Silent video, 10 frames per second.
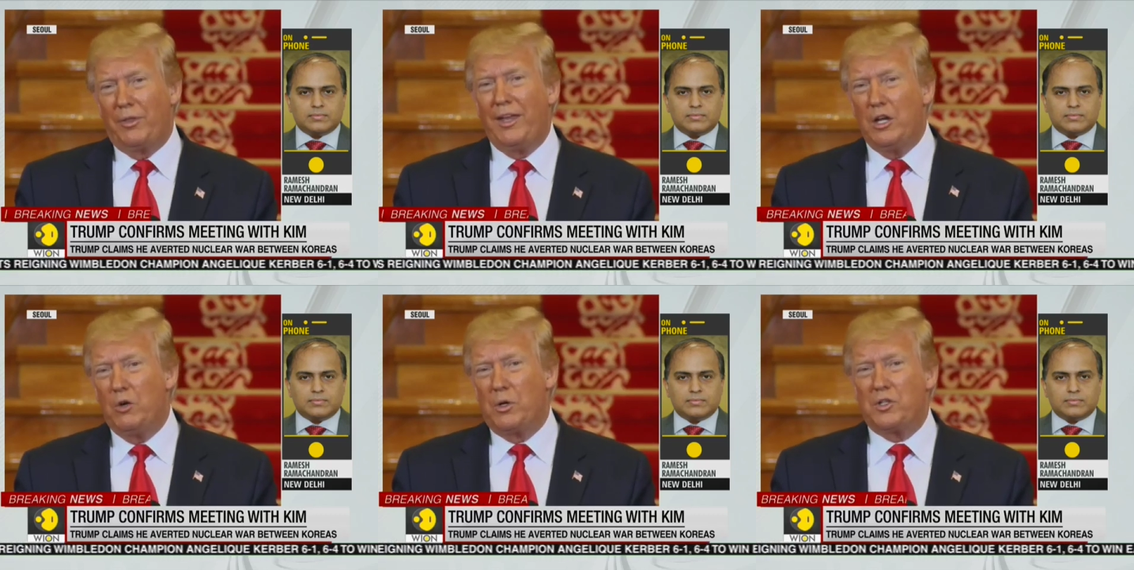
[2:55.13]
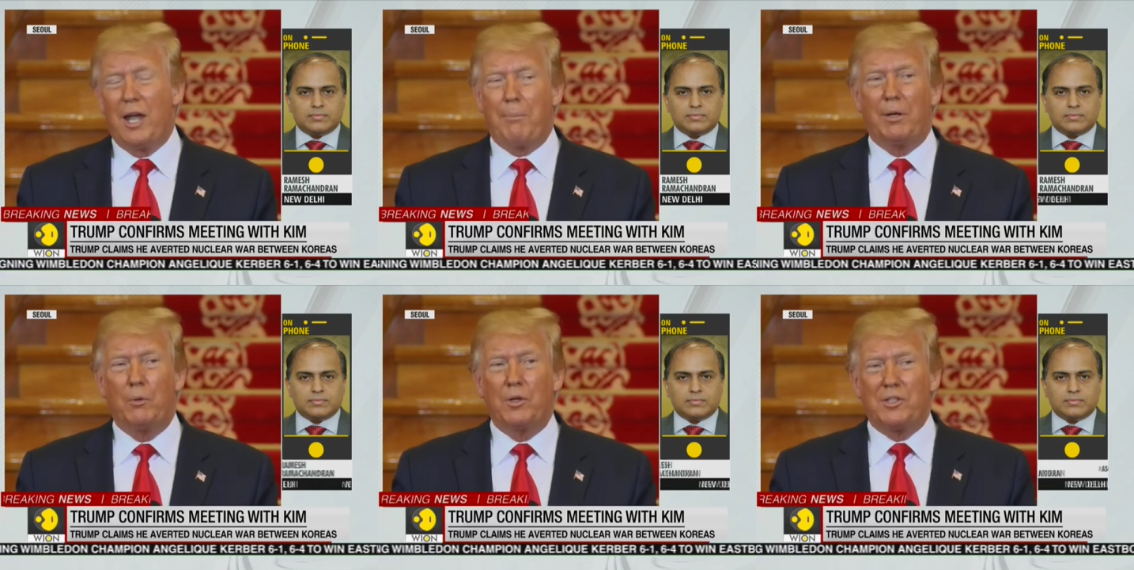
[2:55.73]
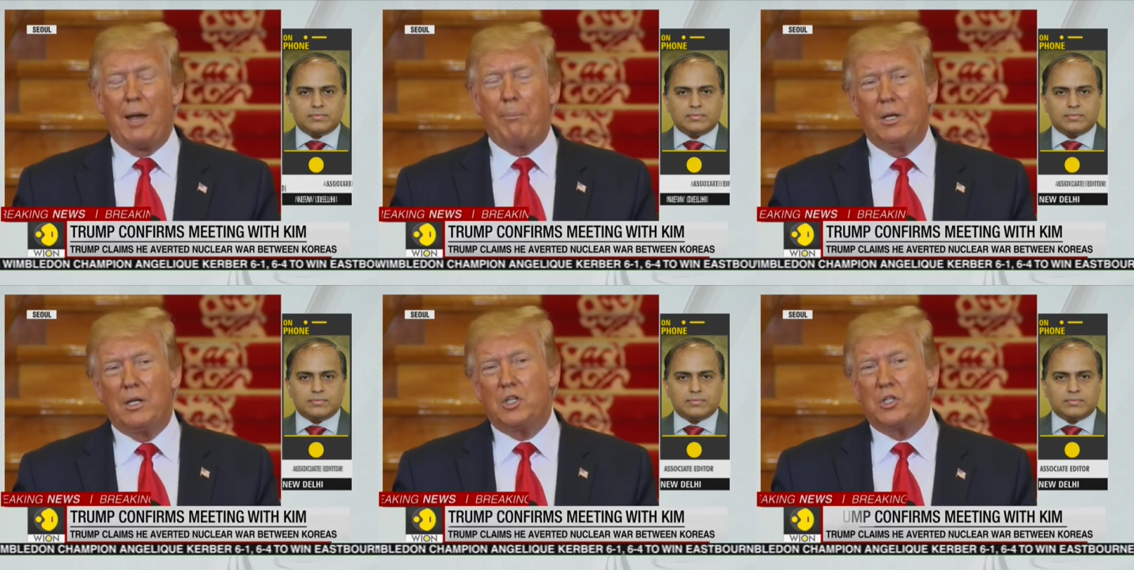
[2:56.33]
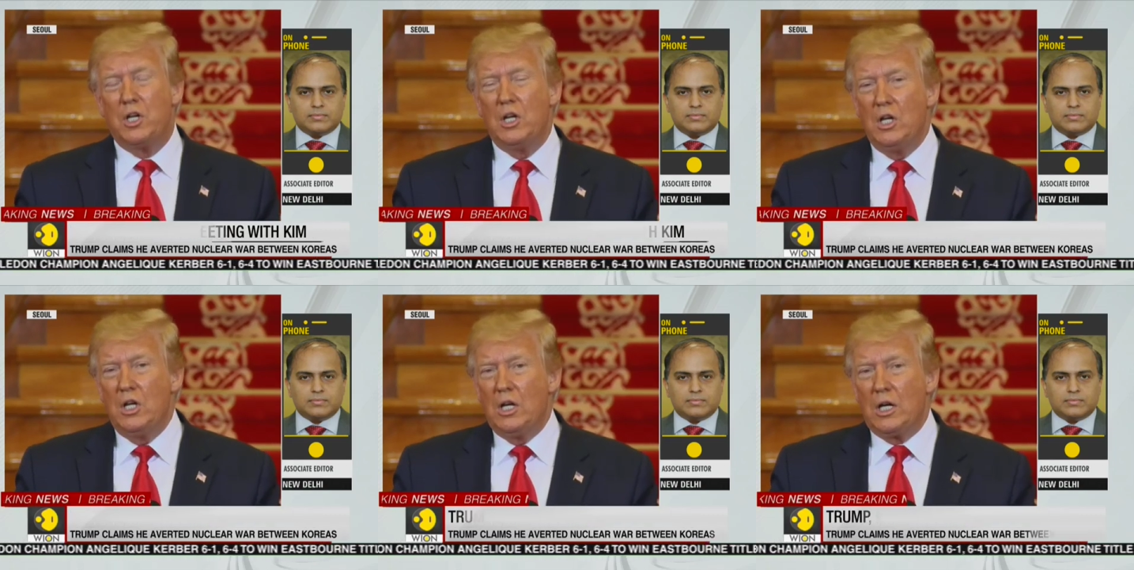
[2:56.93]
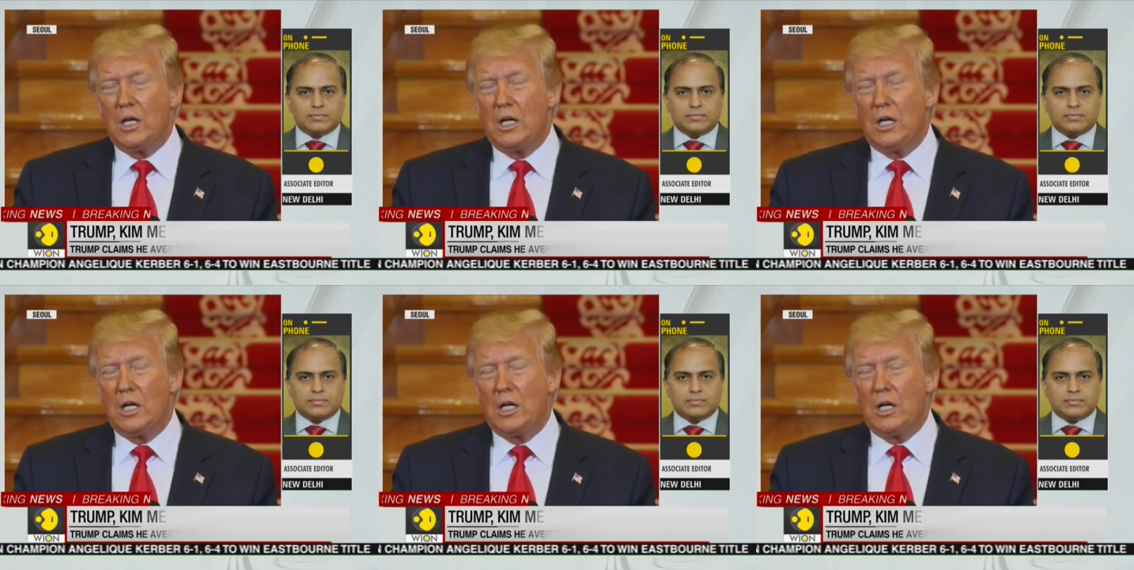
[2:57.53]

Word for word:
Speaker 1: So this time, weather is proving to be lucky for Trump.